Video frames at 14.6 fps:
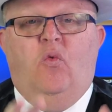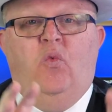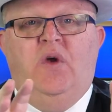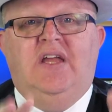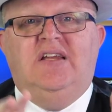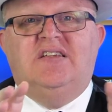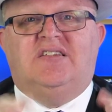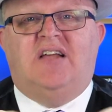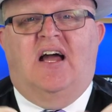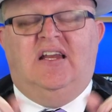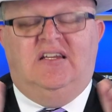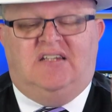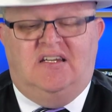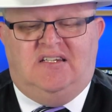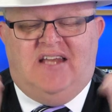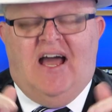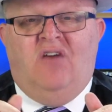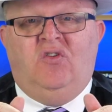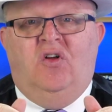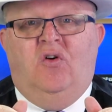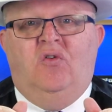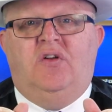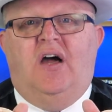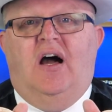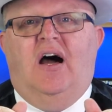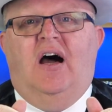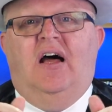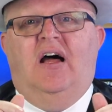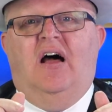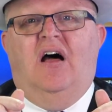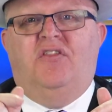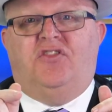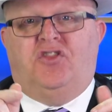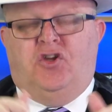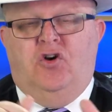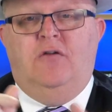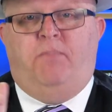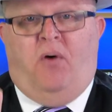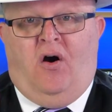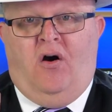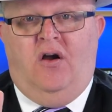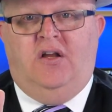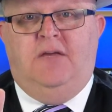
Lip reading: We decided to download a third-party